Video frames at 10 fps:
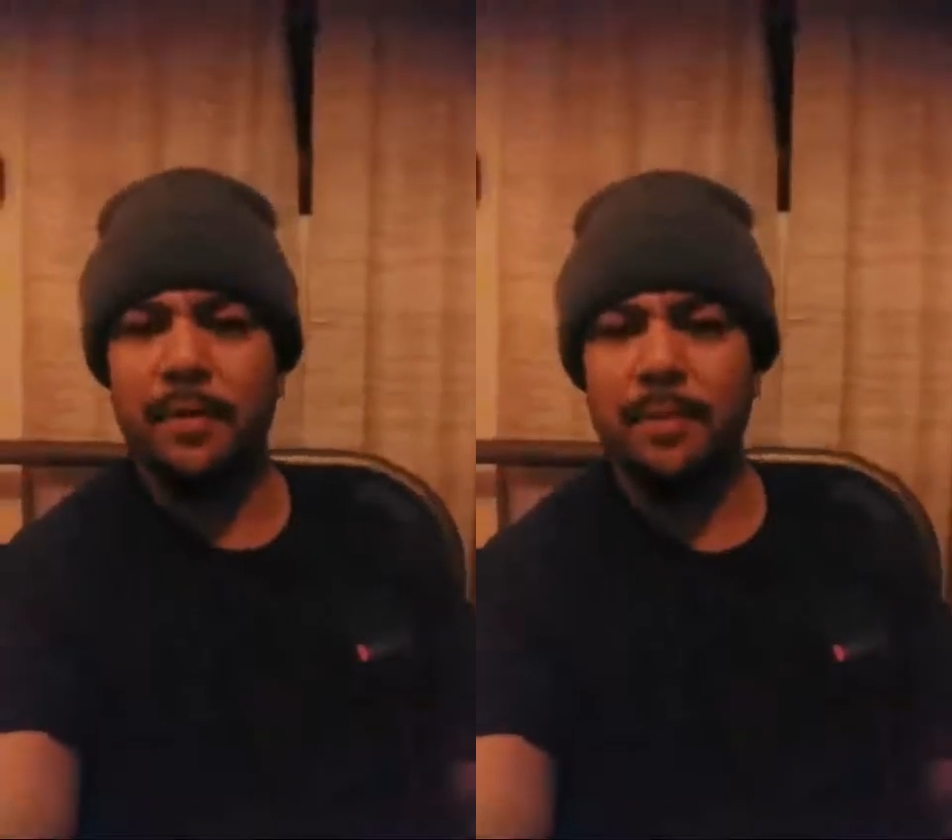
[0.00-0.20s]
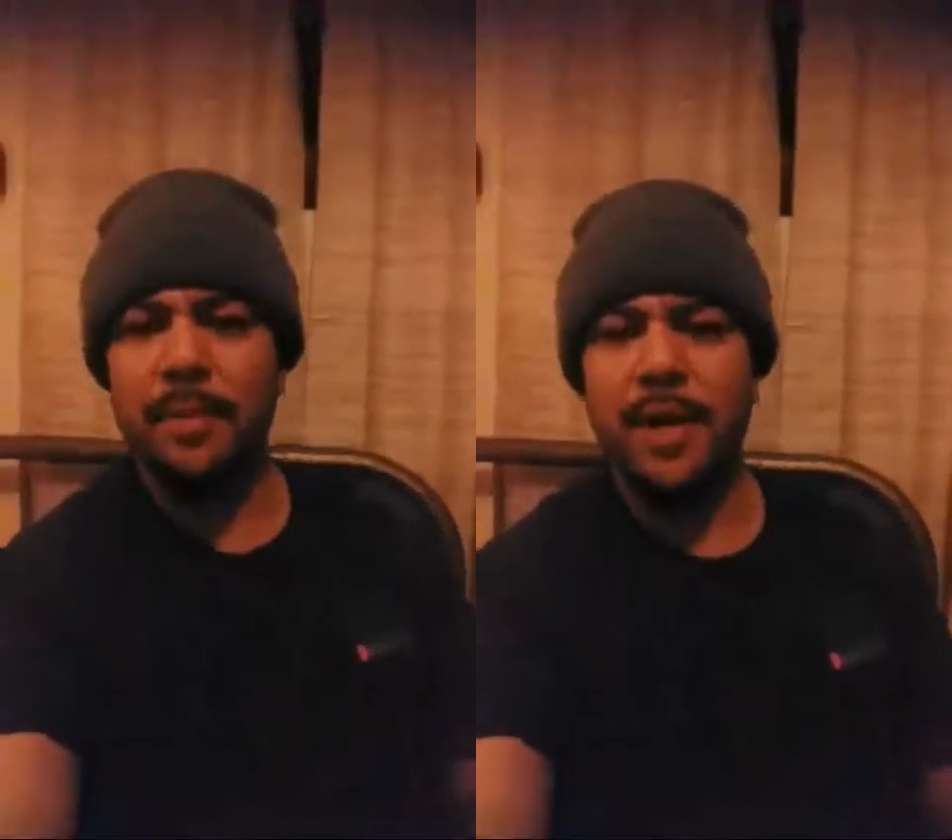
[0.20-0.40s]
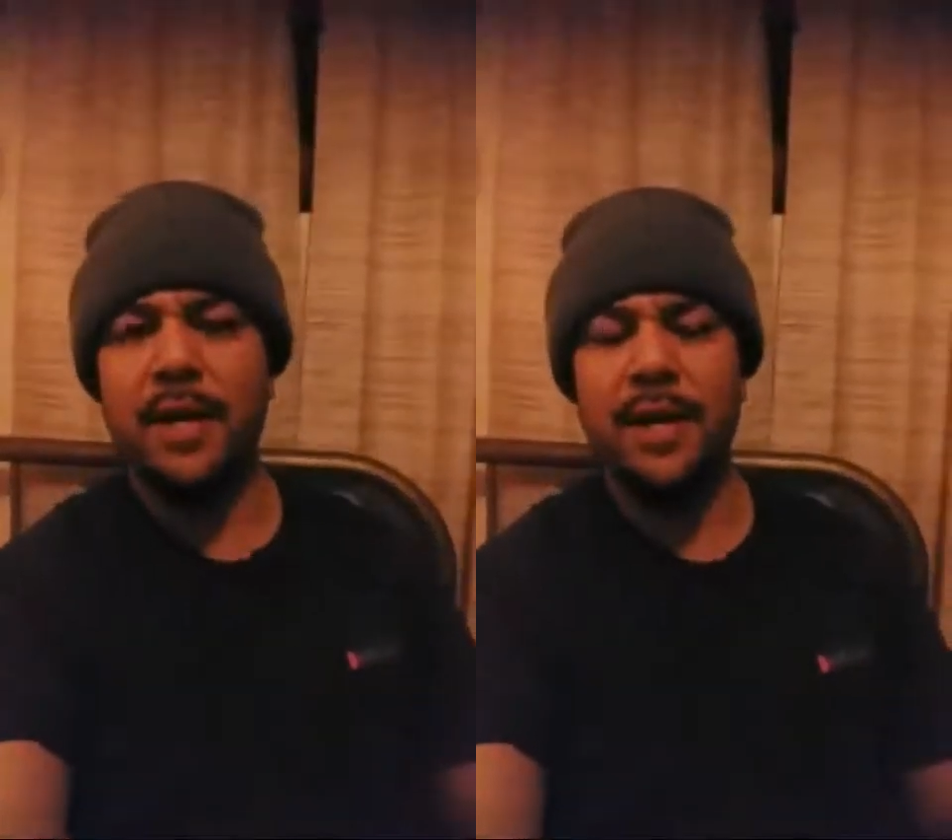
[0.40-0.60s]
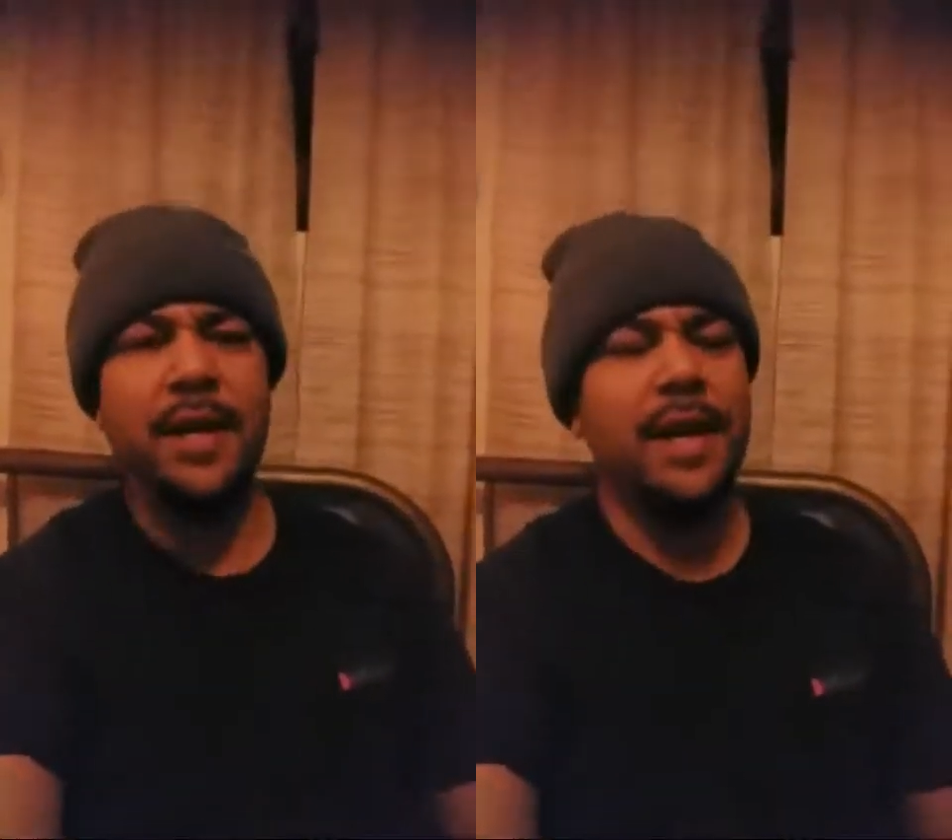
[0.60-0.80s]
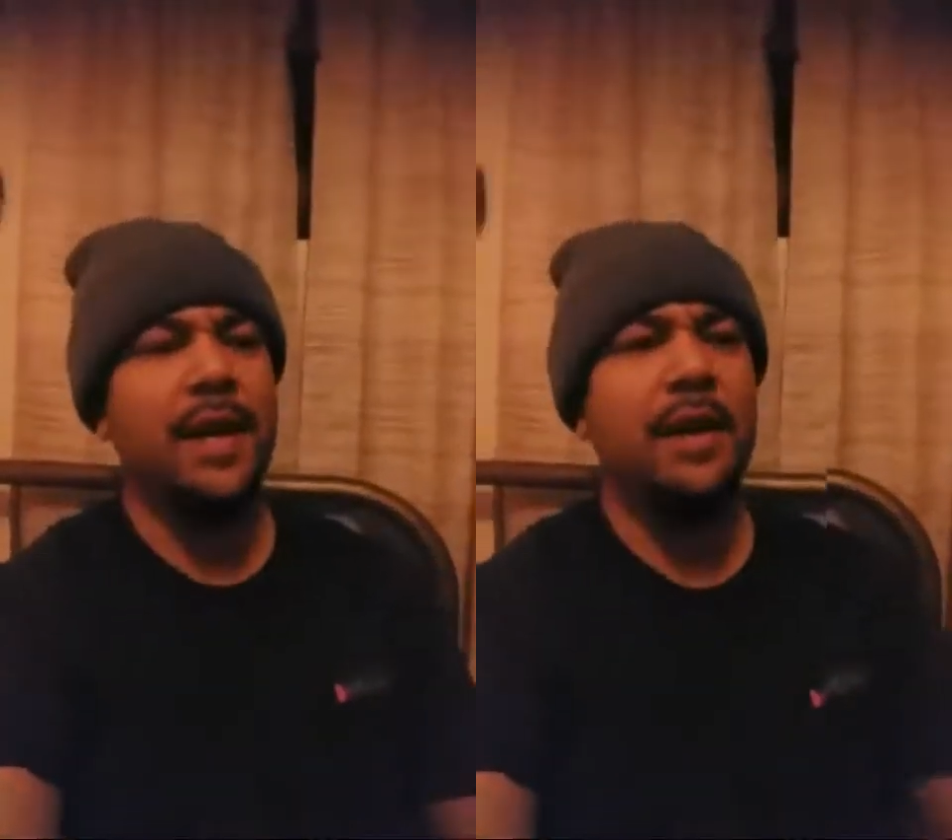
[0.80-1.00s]
meaning
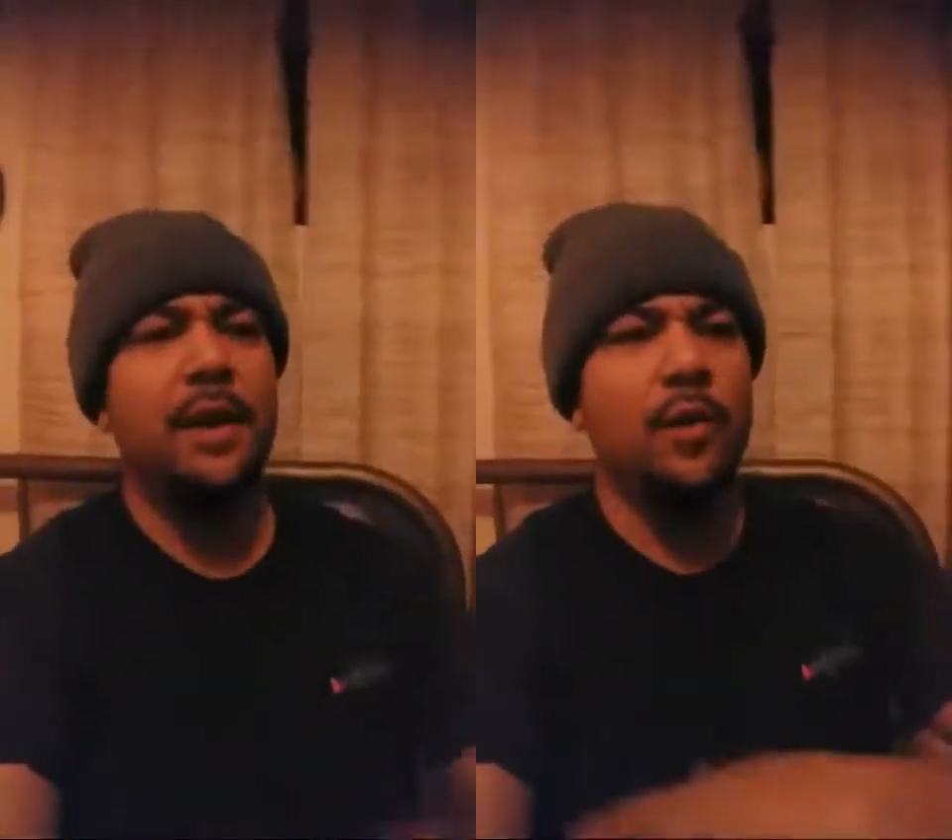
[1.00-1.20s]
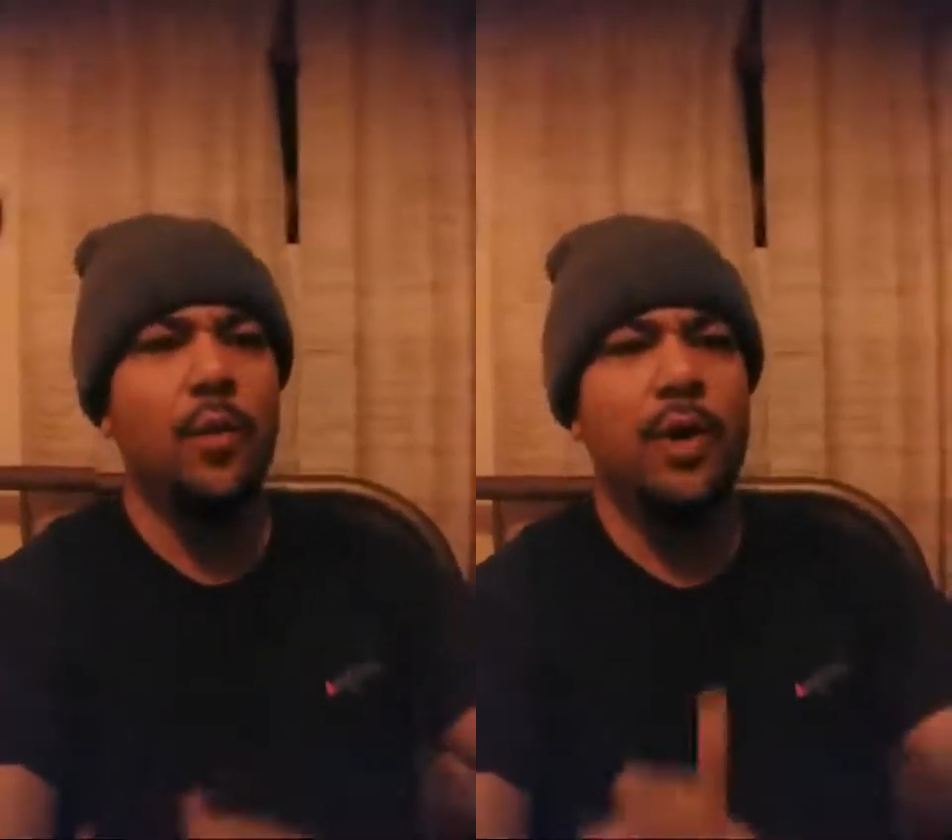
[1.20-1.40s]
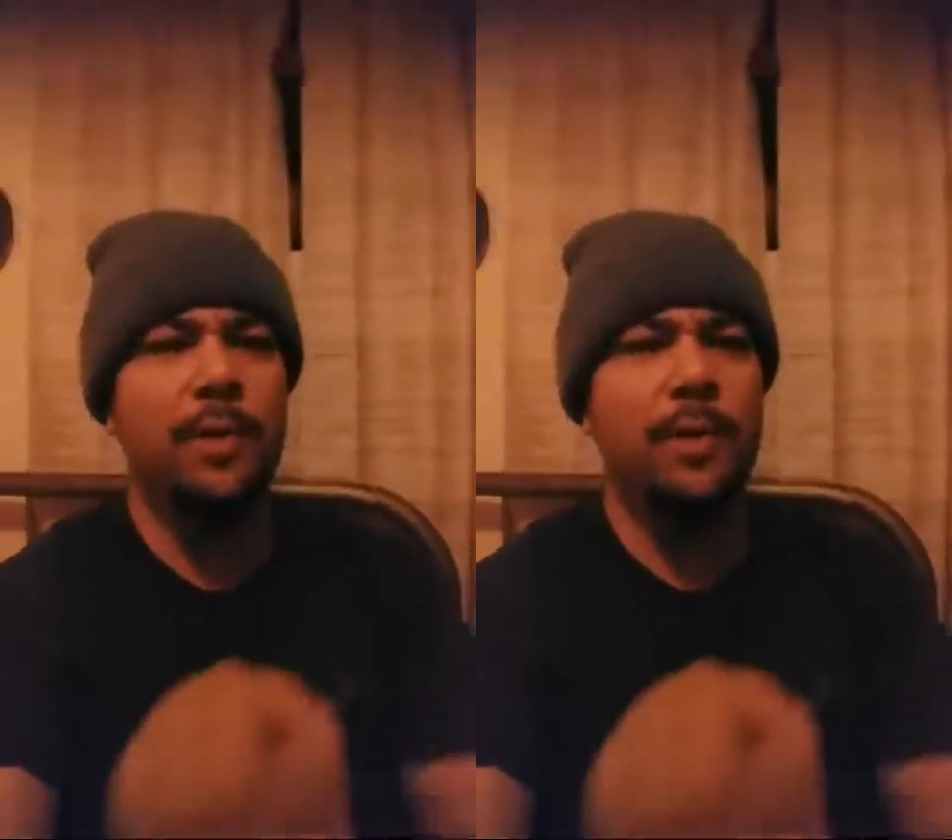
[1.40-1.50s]
that we the